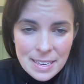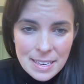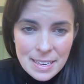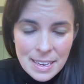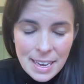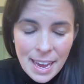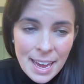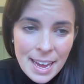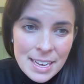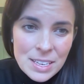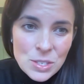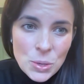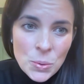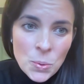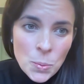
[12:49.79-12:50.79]
Yeah,
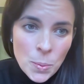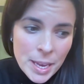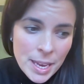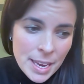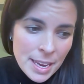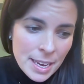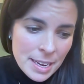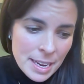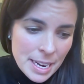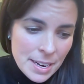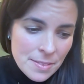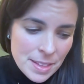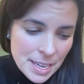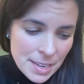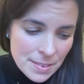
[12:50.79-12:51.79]
so we kind
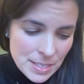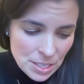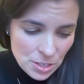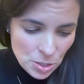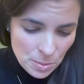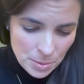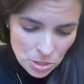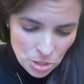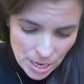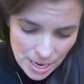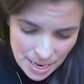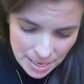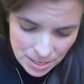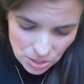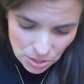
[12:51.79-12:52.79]
of think of
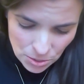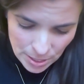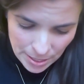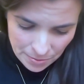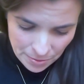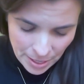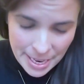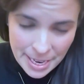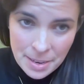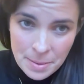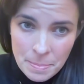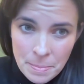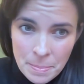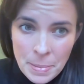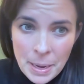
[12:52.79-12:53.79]
distribution in two different
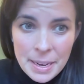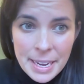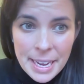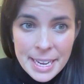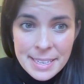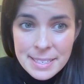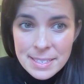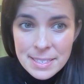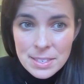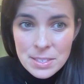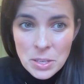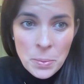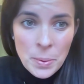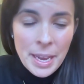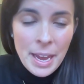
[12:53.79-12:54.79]
buckets.
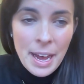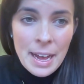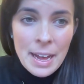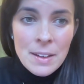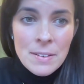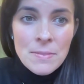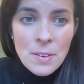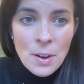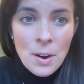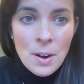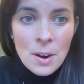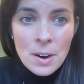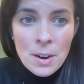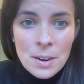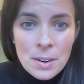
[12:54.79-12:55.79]
So we have
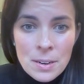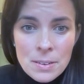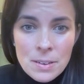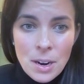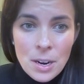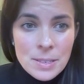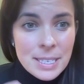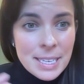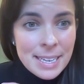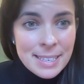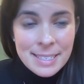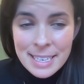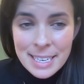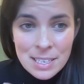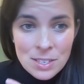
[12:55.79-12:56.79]
our
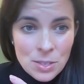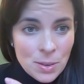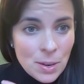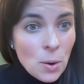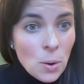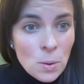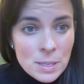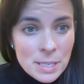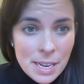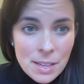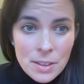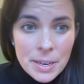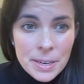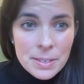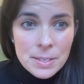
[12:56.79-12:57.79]
DSDs or our
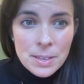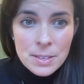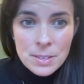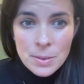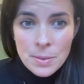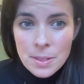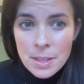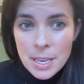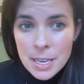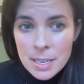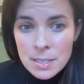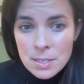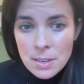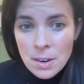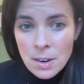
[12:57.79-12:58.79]
wholesalers. So
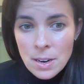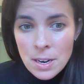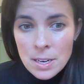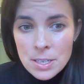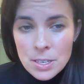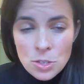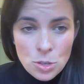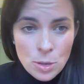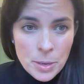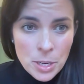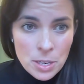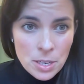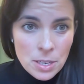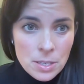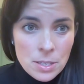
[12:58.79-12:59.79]
these are
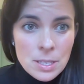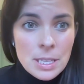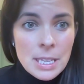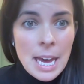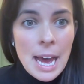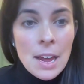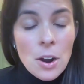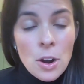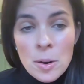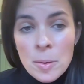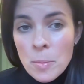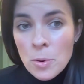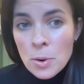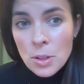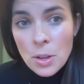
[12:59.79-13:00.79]
distributors that are
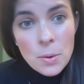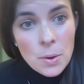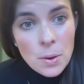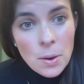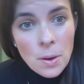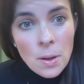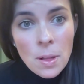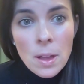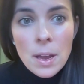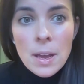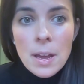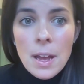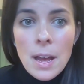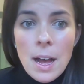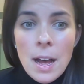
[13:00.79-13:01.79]
more local,
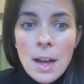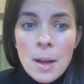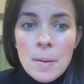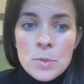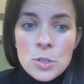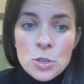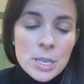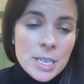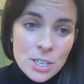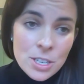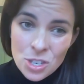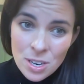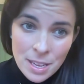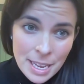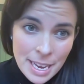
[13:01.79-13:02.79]

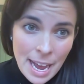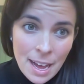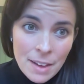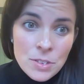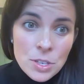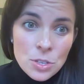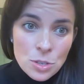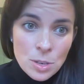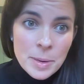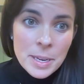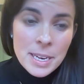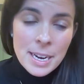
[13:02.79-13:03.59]
traditionally have distributed